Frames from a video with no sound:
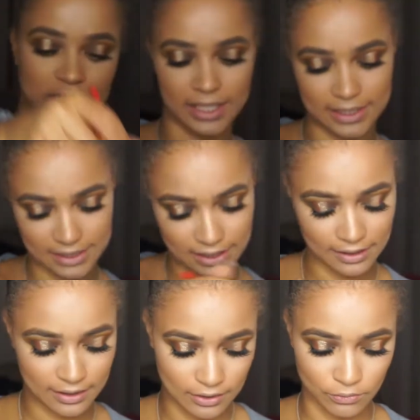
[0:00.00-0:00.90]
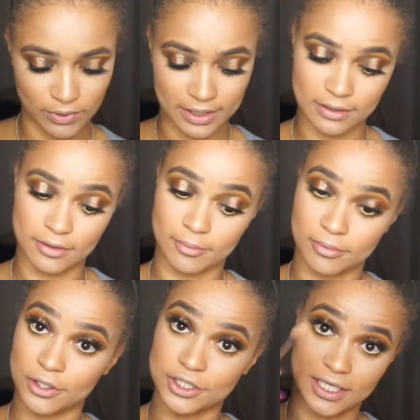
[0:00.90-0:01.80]
shade, with the
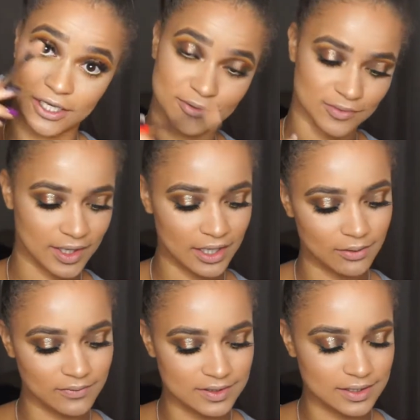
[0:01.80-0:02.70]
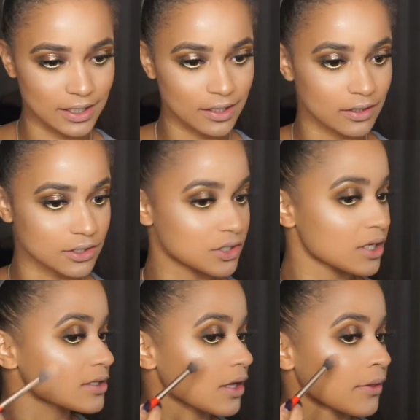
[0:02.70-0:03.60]
brush that comes with it, obviously,
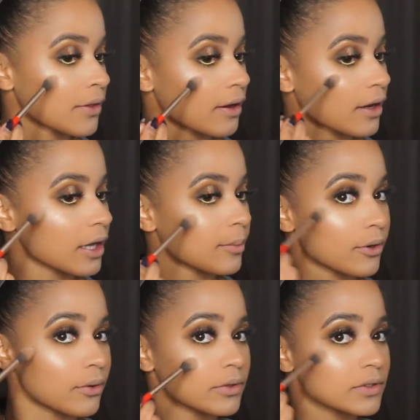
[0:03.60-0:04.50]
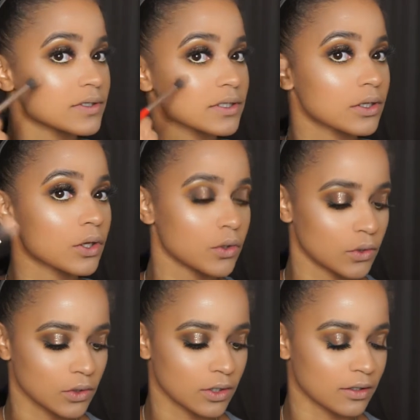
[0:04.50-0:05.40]
just on the high points
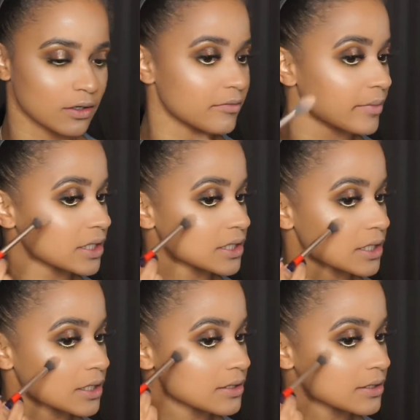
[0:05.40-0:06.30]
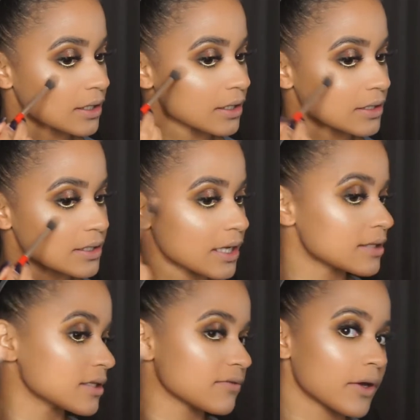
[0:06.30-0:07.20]
of my cheeks to
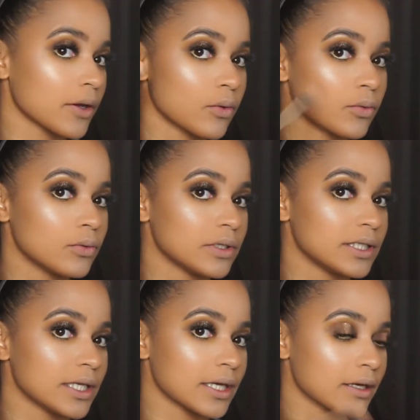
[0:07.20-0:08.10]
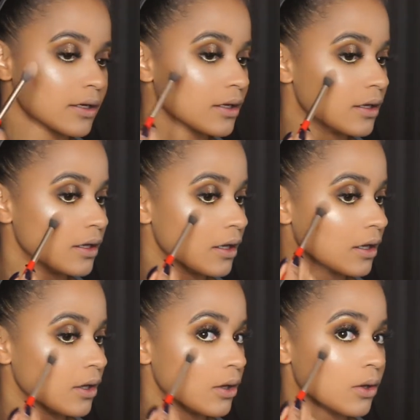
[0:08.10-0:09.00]
intensify. Oh dear.
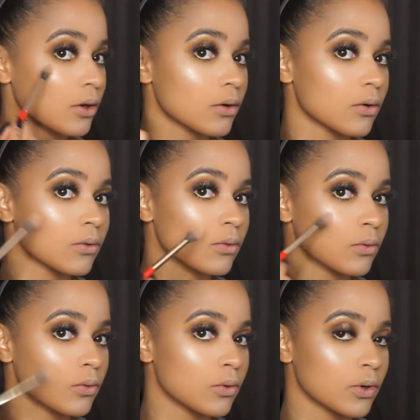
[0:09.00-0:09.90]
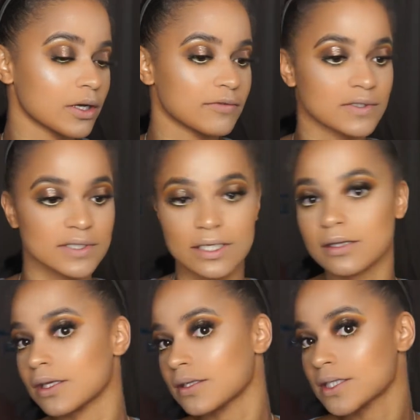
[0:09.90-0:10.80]
Oh, have you seen
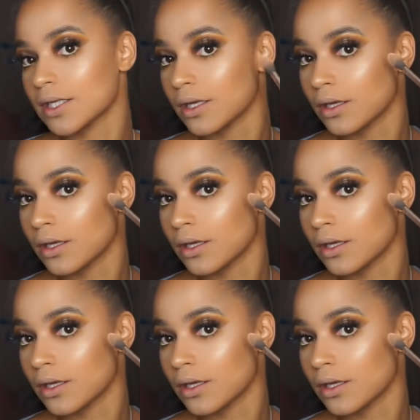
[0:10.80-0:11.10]
this?